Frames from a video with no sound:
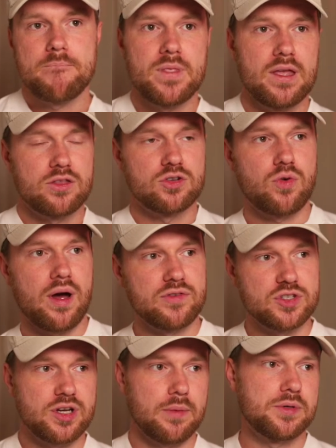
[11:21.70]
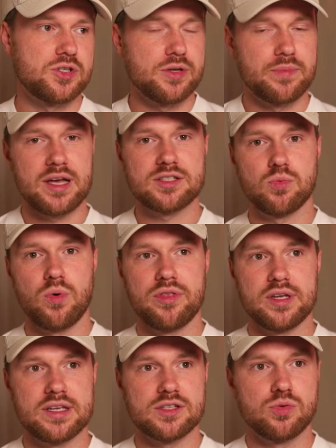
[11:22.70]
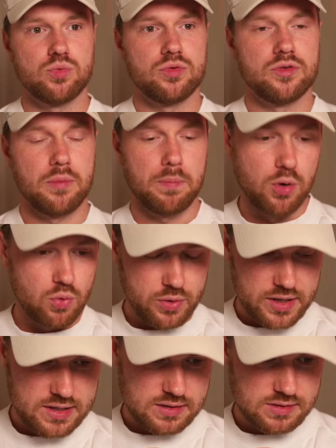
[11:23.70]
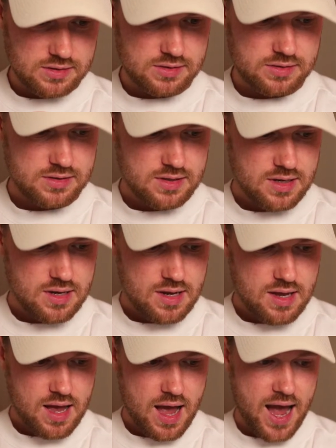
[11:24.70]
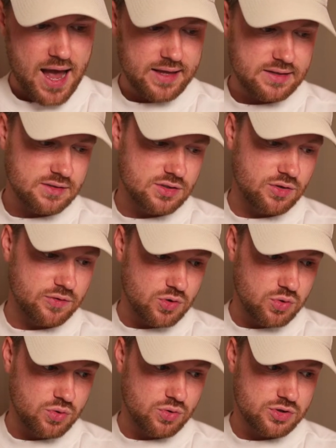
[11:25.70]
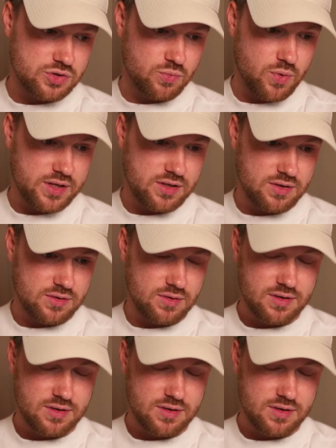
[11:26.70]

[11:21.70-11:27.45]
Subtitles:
Drivers' Championship, that's the one that gets all the plaudits. And, of course, when you...